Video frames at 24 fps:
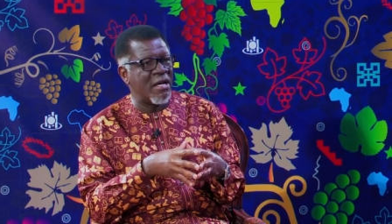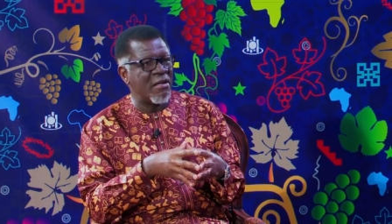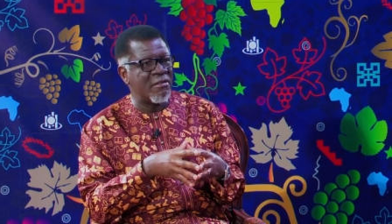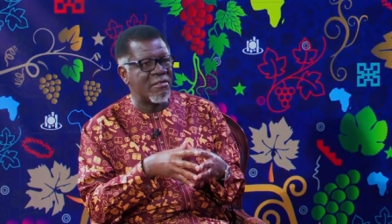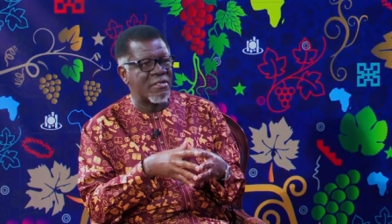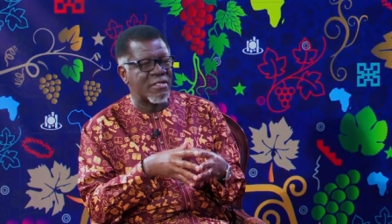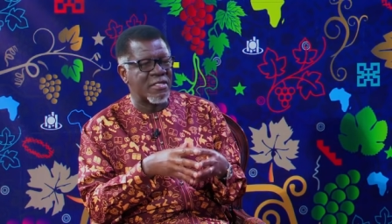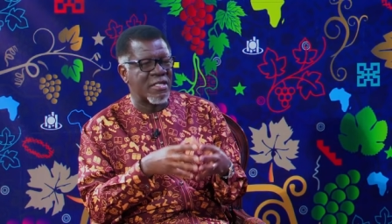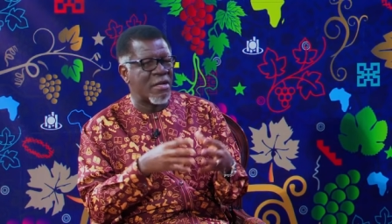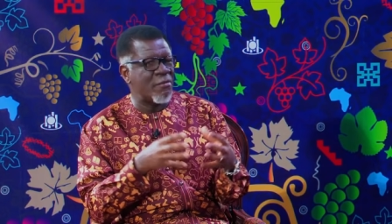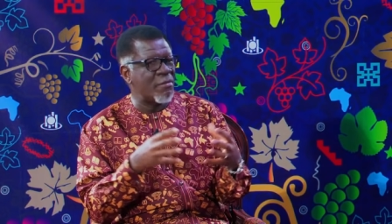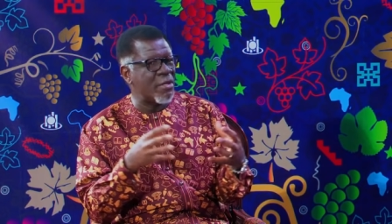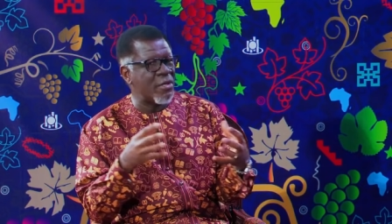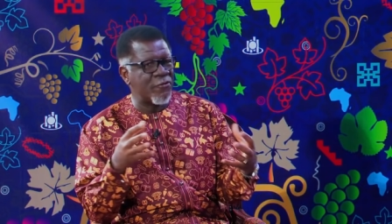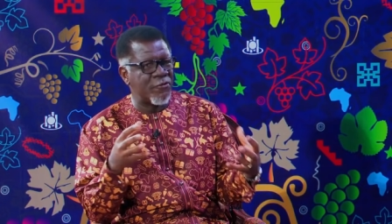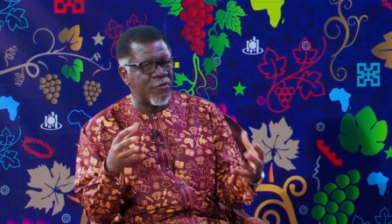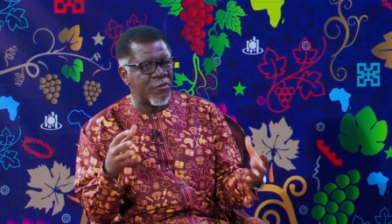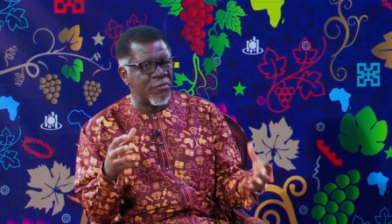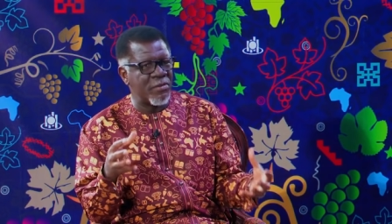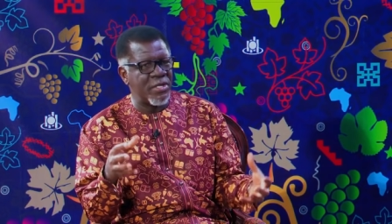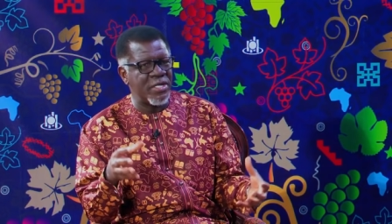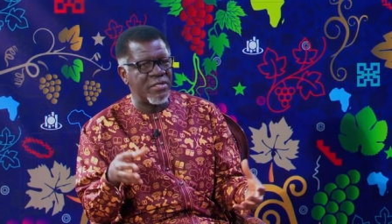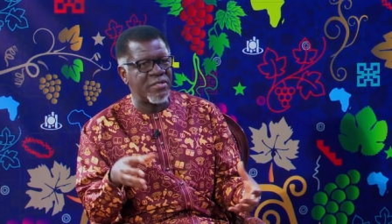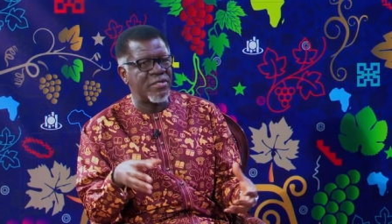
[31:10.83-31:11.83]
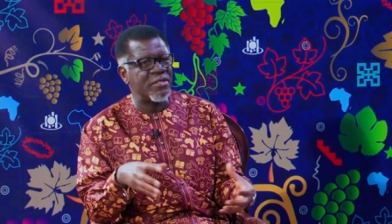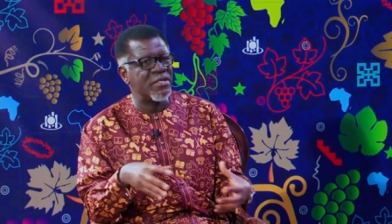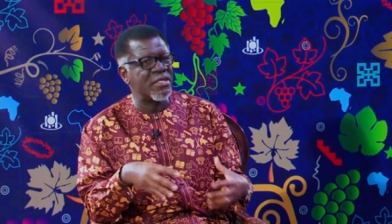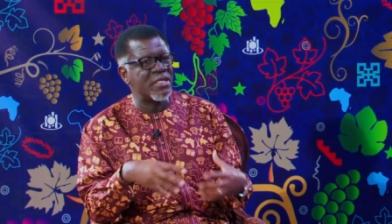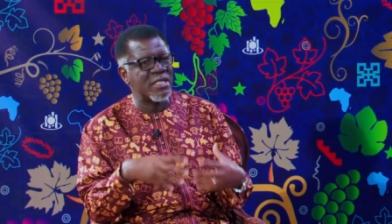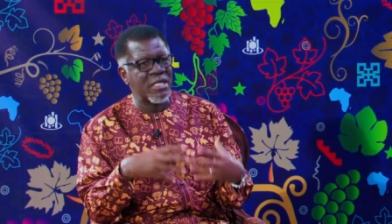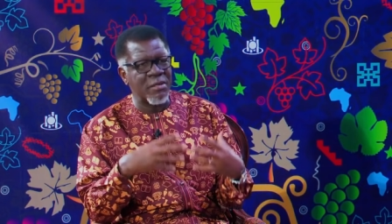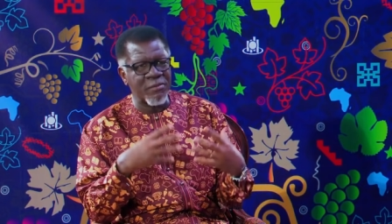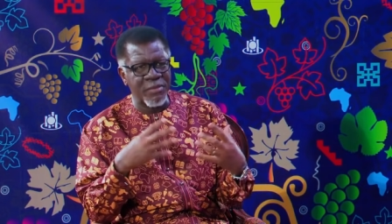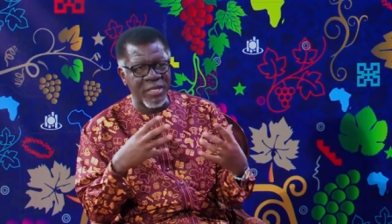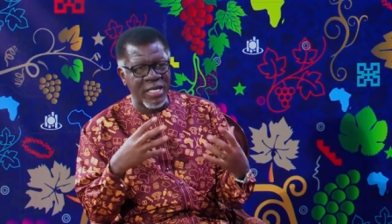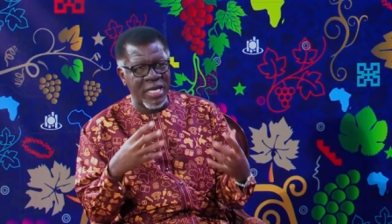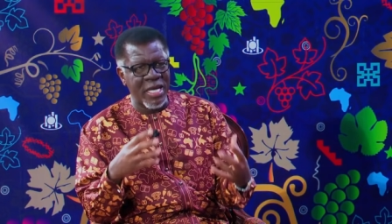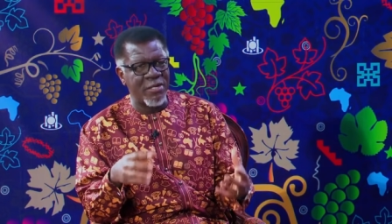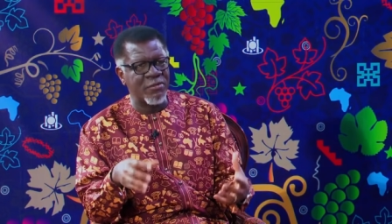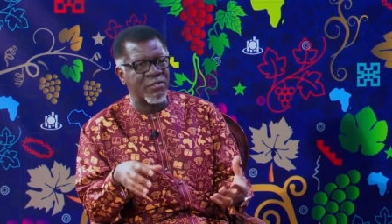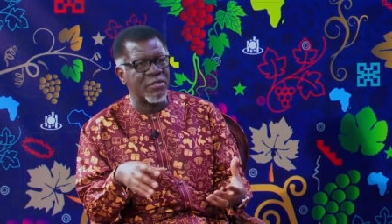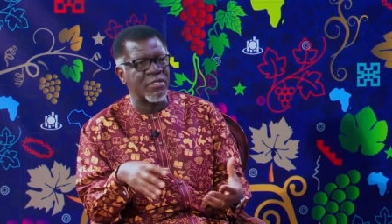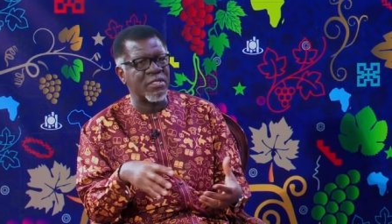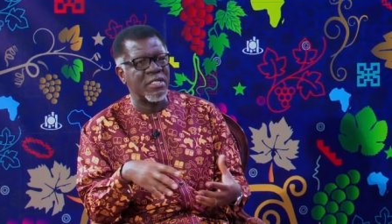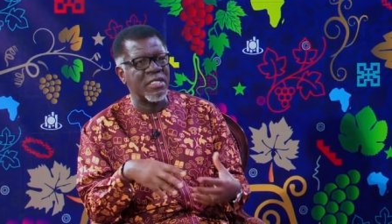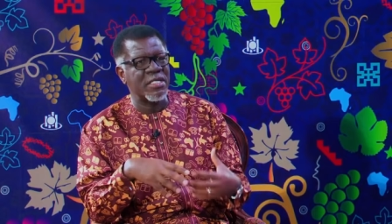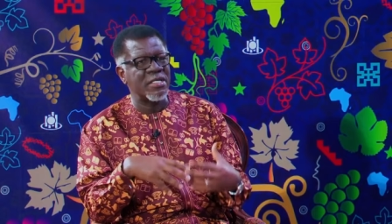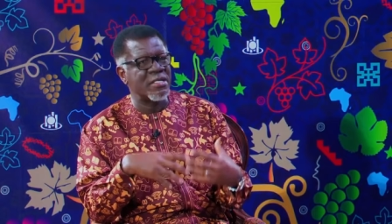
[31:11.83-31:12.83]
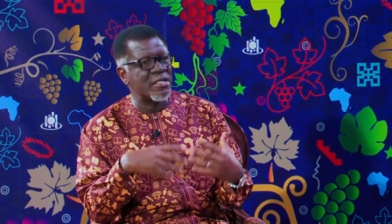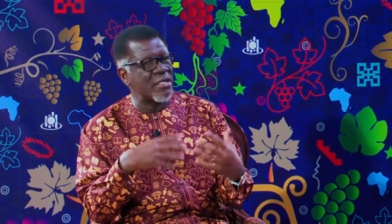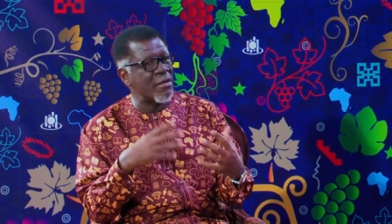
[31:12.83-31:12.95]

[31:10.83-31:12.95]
some information, some counseling,